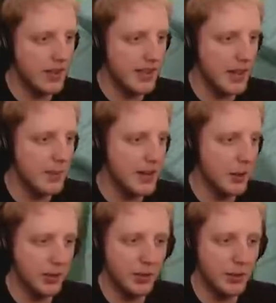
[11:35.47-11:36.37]
I think I might
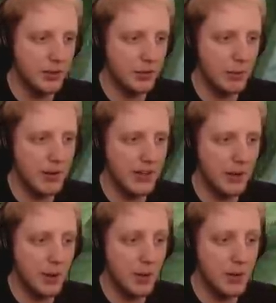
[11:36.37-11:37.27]
go to a strip mine
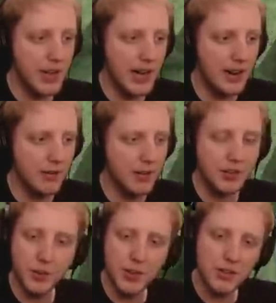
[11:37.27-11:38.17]
that we already have.
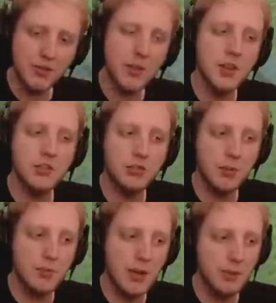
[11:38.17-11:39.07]
Let's go to the first
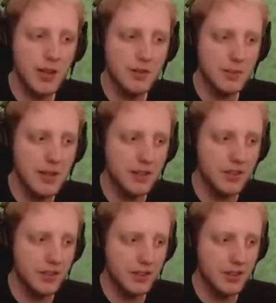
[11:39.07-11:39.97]
strip mine we ever made.
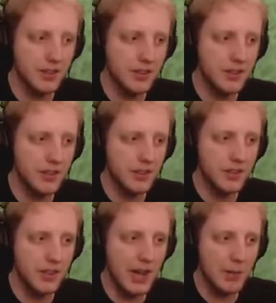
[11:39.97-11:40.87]

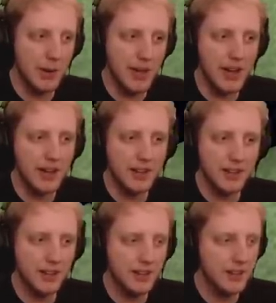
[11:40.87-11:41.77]
How about that?